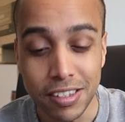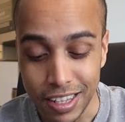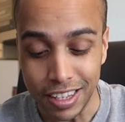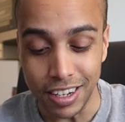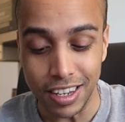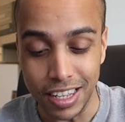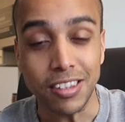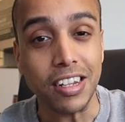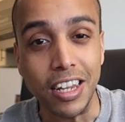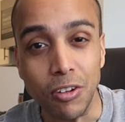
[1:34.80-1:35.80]
like
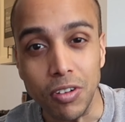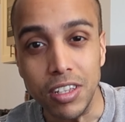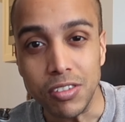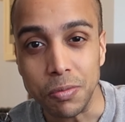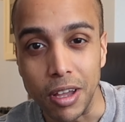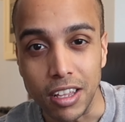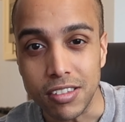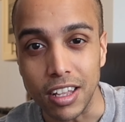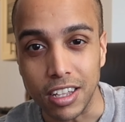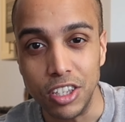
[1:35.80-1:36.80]
it literally
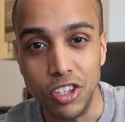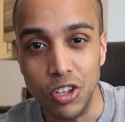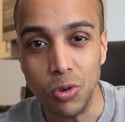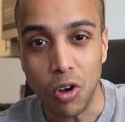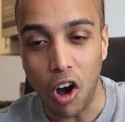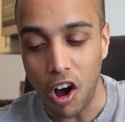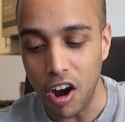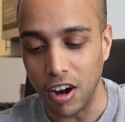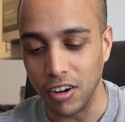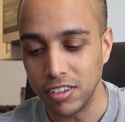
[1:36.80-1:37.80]
smells like a new
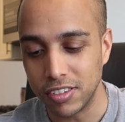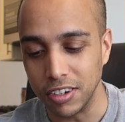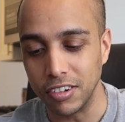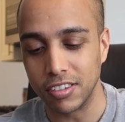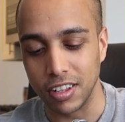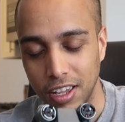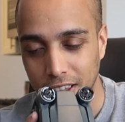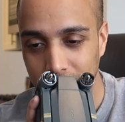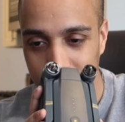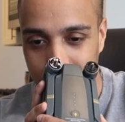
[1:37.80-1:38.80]
car,
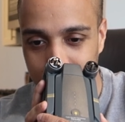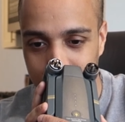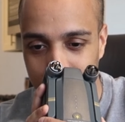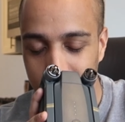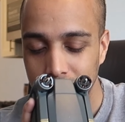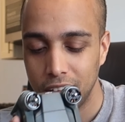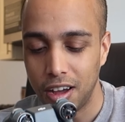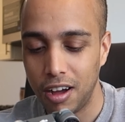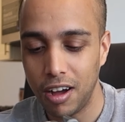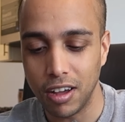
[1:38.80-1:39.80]
seriously.
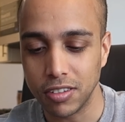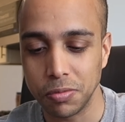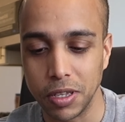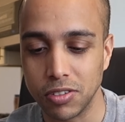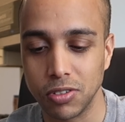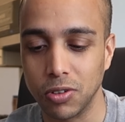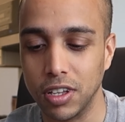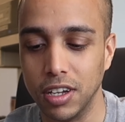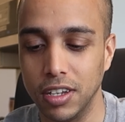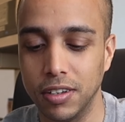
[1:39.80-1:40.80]
Oh, it smells so
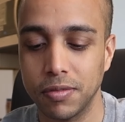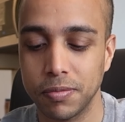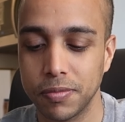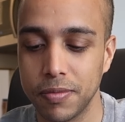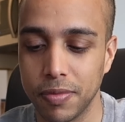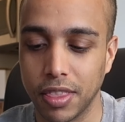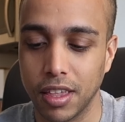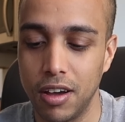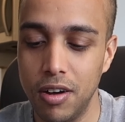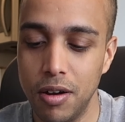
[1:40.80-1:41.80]
good.
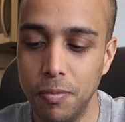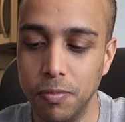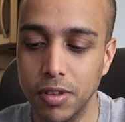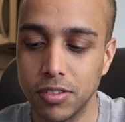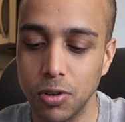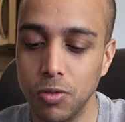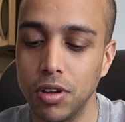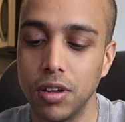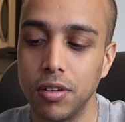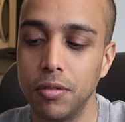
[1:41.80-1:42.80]
So
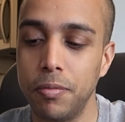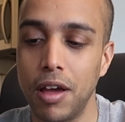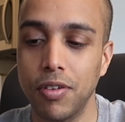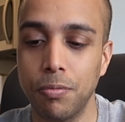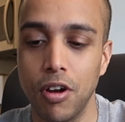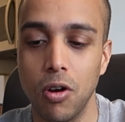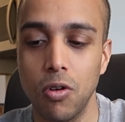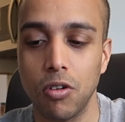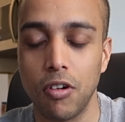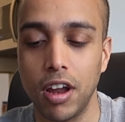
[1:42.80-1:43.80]
Mavic
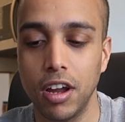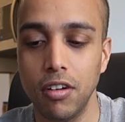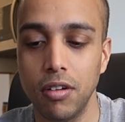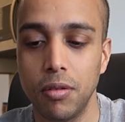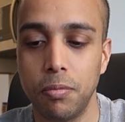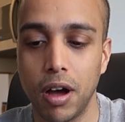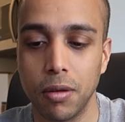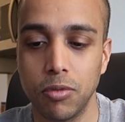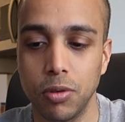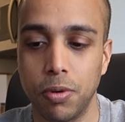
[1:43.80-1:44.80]
Pro right here,
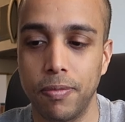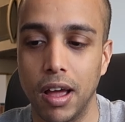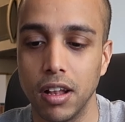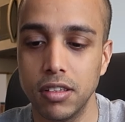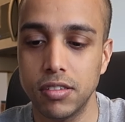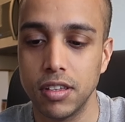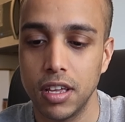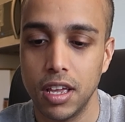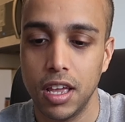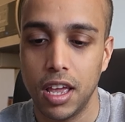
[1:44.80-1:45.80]
bottom two propellers.
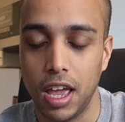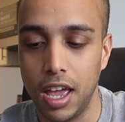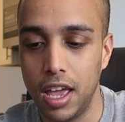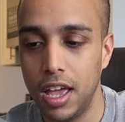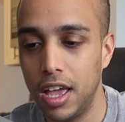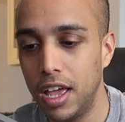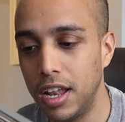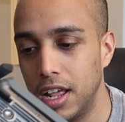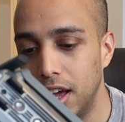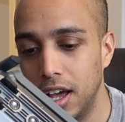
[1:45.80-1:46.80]

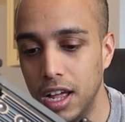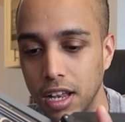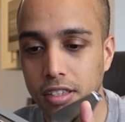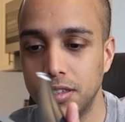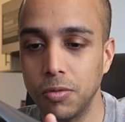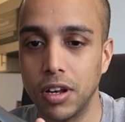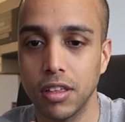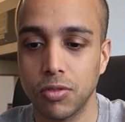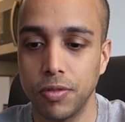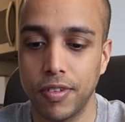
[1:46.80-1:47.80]
And let's see what
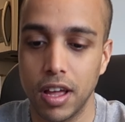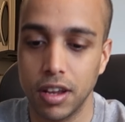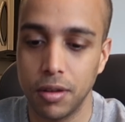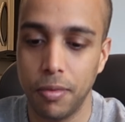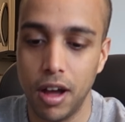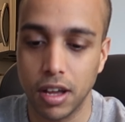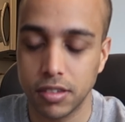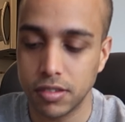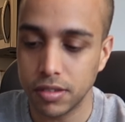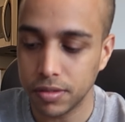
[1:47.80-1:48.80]
else we've got in the
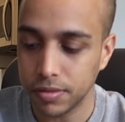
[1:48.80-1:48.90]
box.